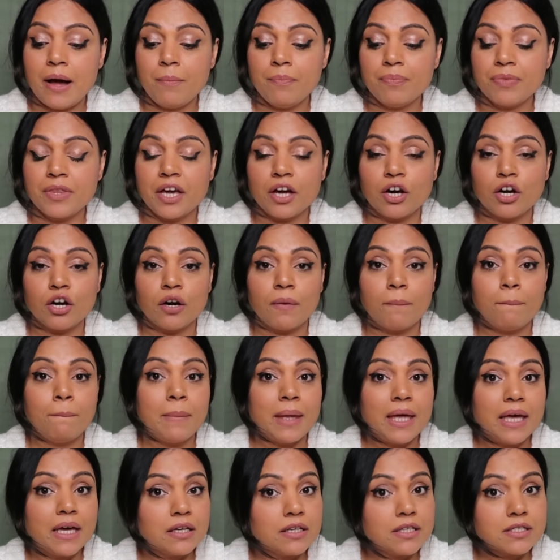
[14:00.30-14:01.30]
Their
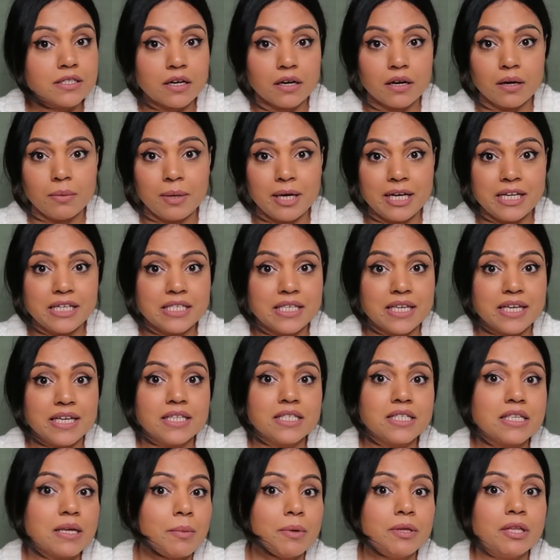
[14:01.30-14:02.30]
meals are amazing.
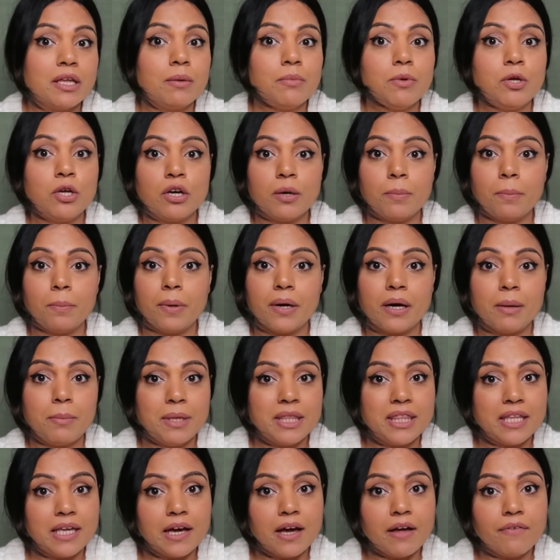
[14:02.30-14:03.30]
Some of them, you could put them in
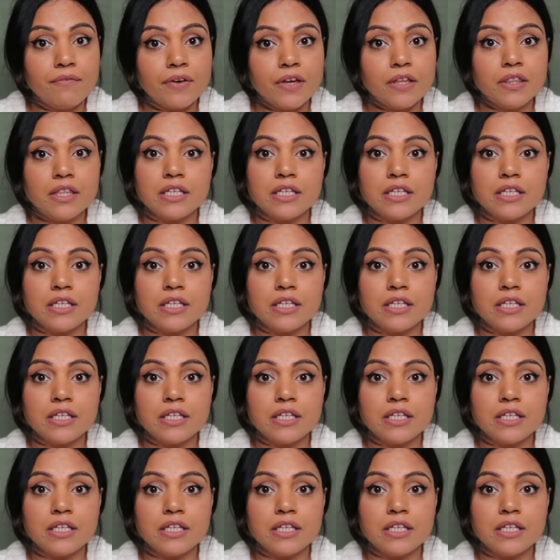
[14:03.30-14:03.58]
the oven.